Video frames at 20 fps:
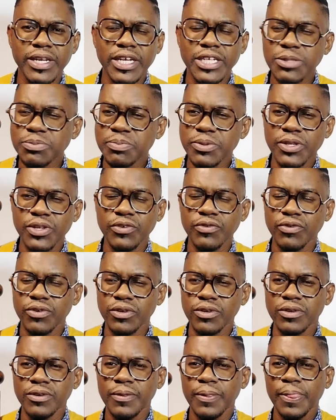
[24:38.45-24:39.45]
That's
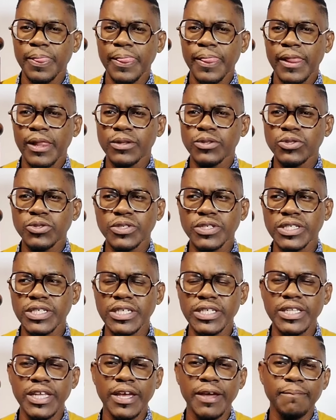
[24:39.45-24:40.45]
beautiful to
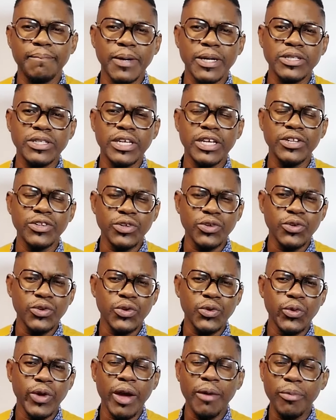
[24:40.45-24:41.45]
see there. But and you,
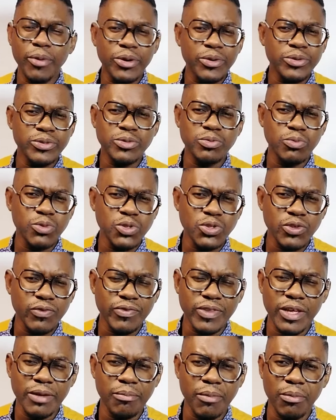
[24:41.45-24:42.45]
we are born with most
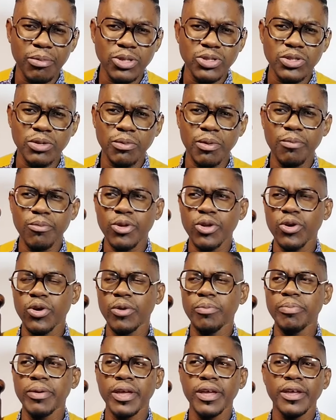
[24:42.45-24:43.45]
of them, abantu
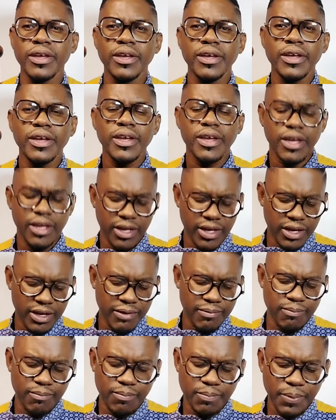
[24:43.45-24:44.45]
abamhlophe.
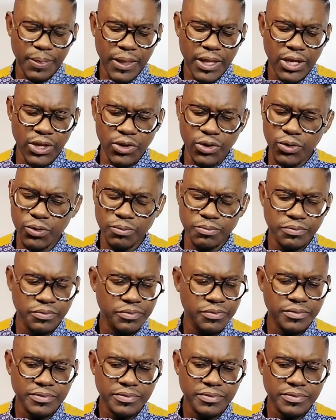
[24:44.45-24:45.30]
You know,